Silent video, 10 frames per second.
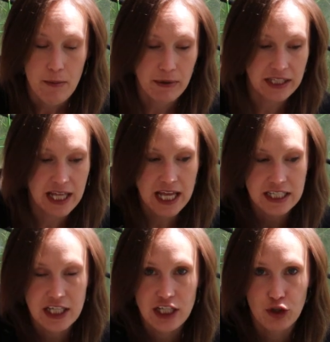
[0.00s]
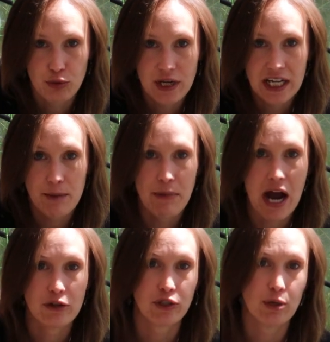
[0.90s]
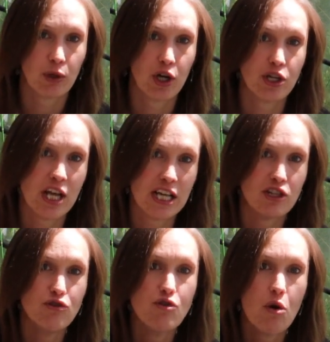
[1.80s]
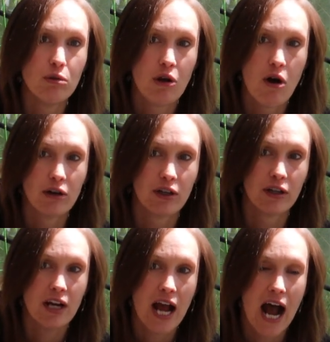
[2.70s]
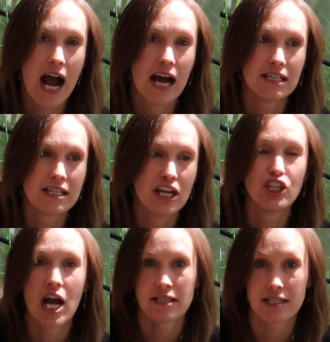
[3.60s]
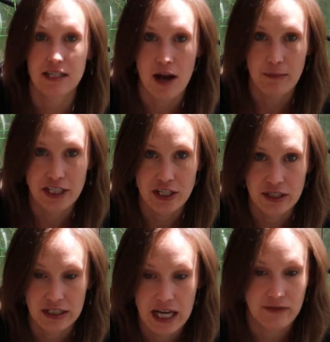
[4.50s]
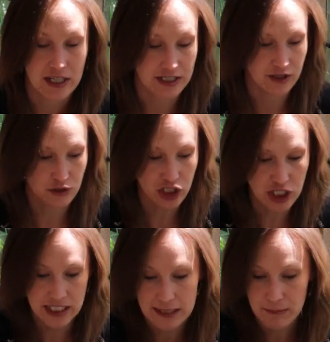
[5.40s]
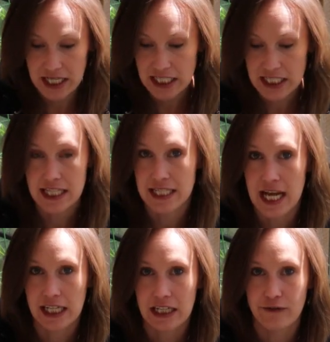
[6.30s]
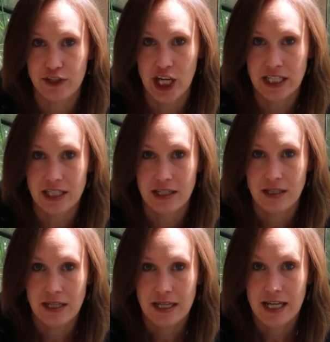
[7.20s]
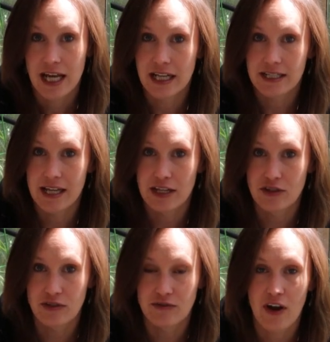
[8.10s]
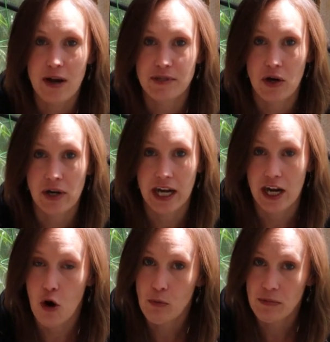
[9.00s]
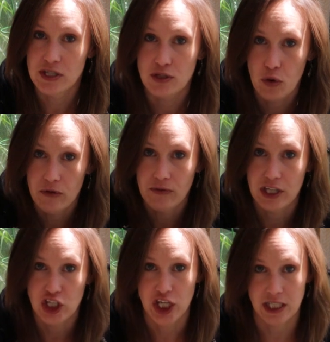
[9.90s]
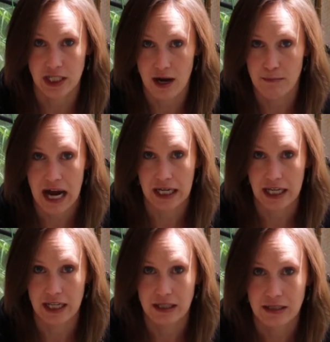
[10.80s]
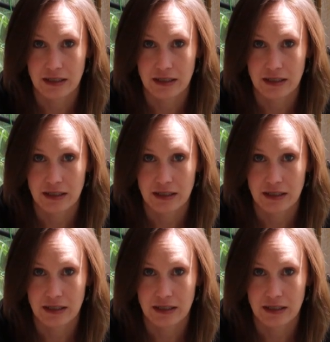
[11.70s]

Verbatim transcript: but then to create a boundary where it is no longer has a chance to come into her life because as soon as she's slipping into this negative shit, it sends those vibes out and it opens a door for the shit to come back in.